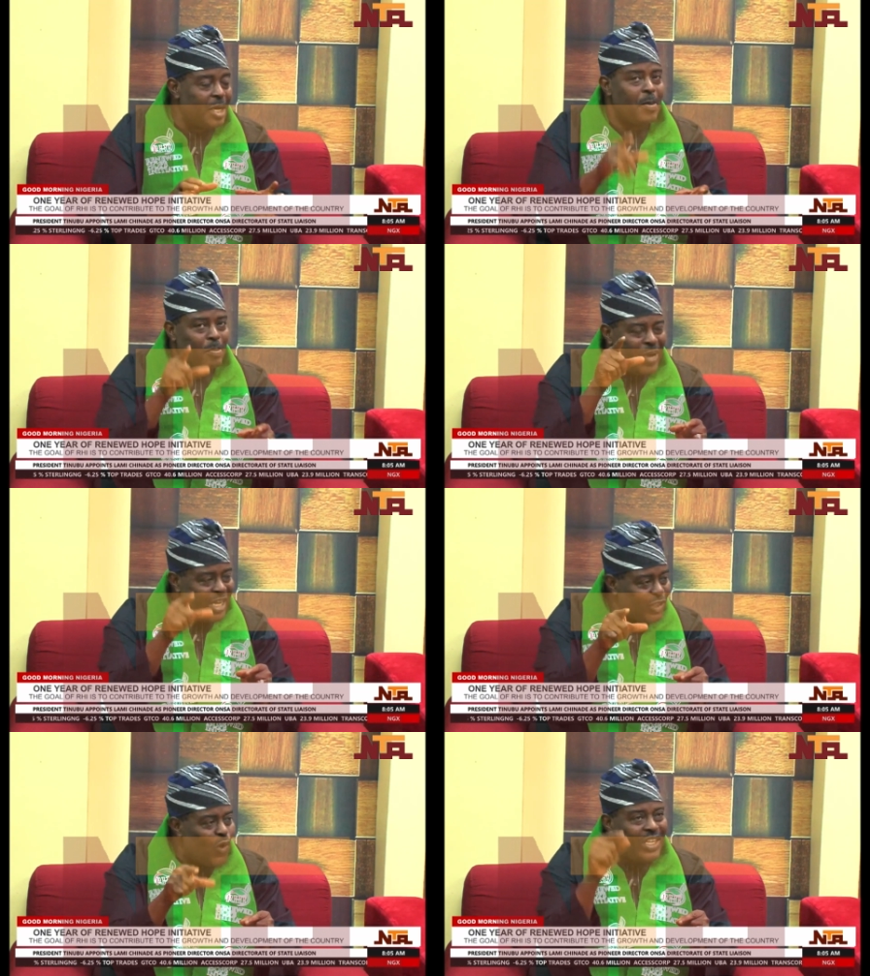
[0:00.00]

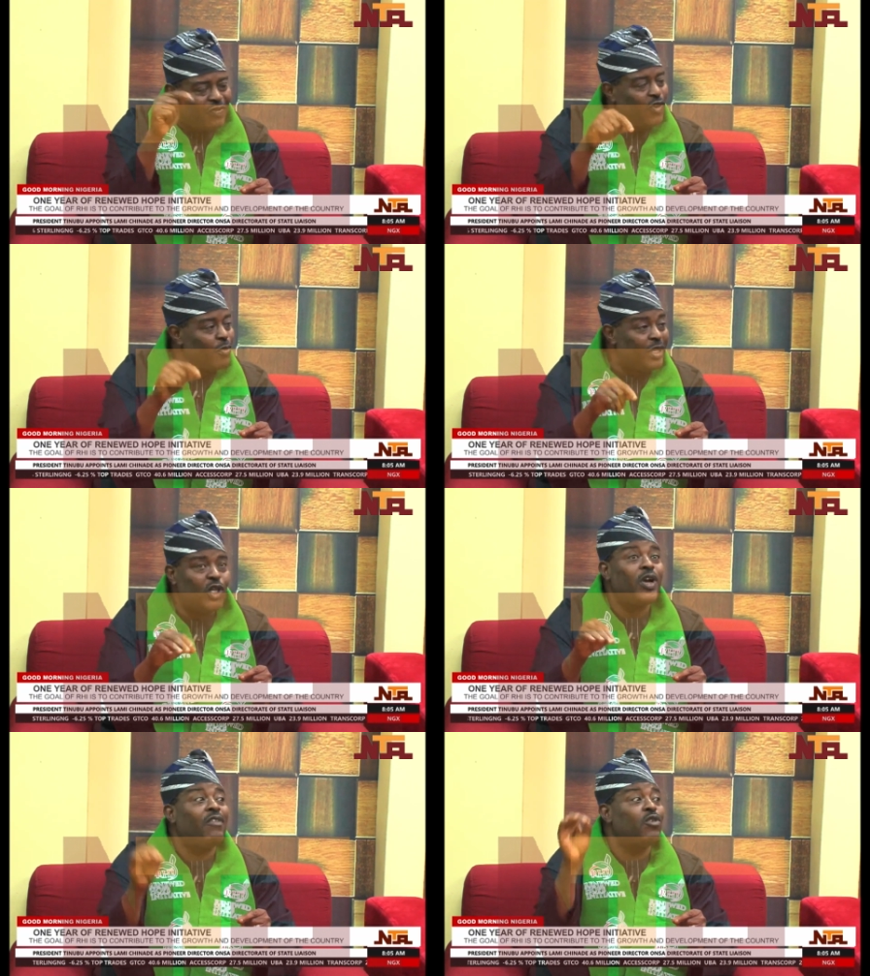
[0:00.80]
based on the
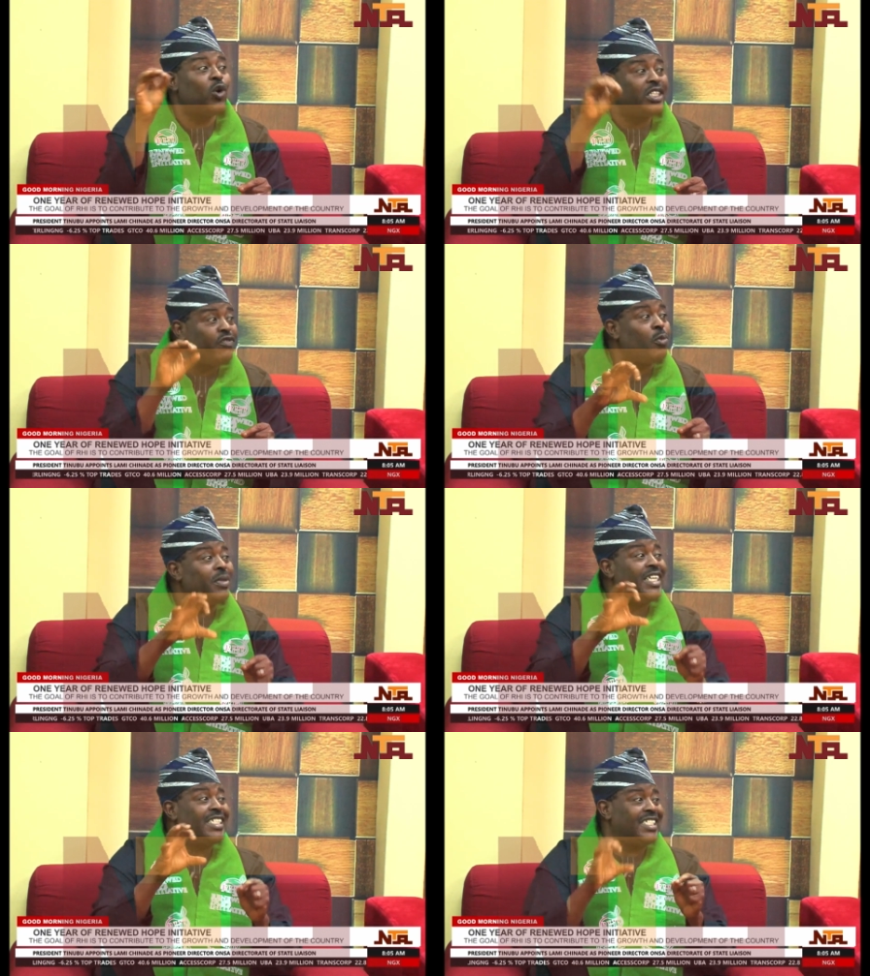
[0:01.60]
information we have gotten from
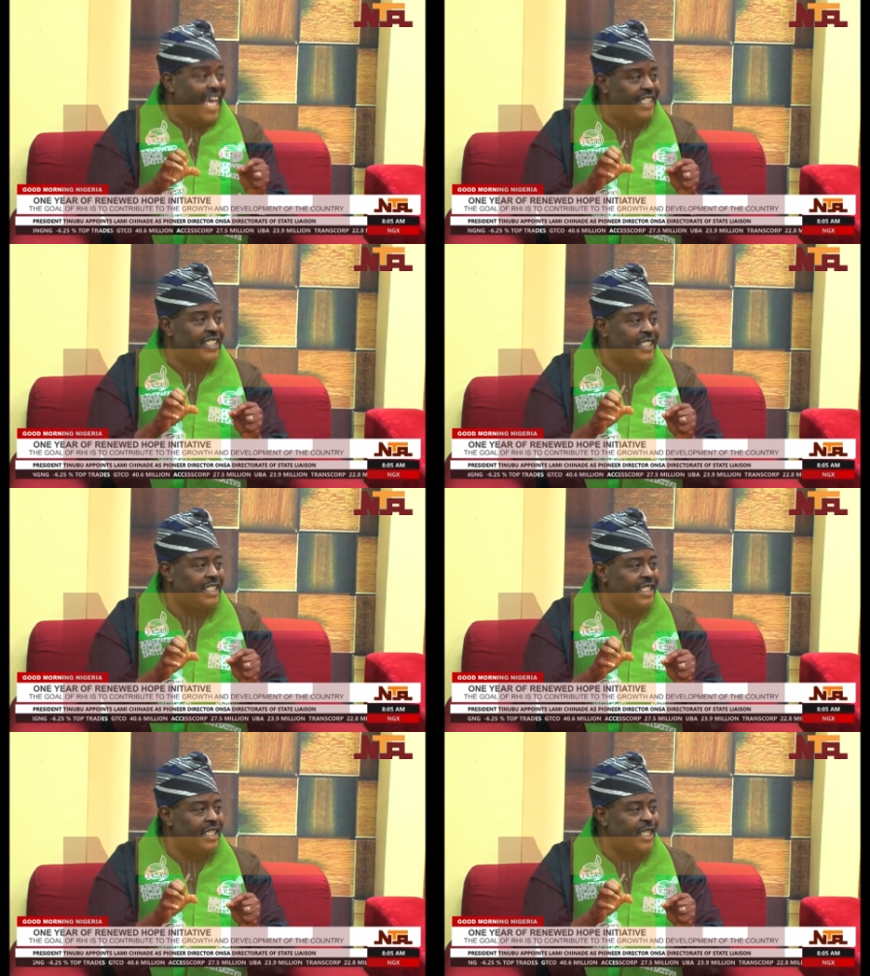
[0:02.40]
the state,
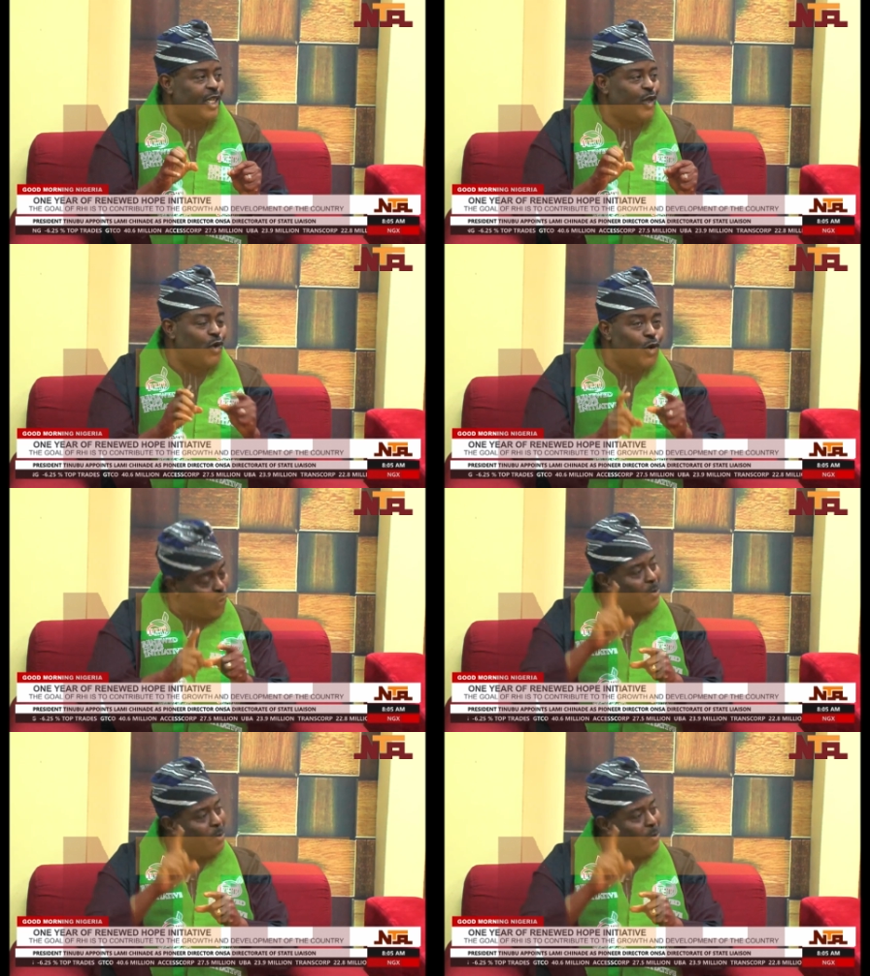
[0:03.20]
you know, to the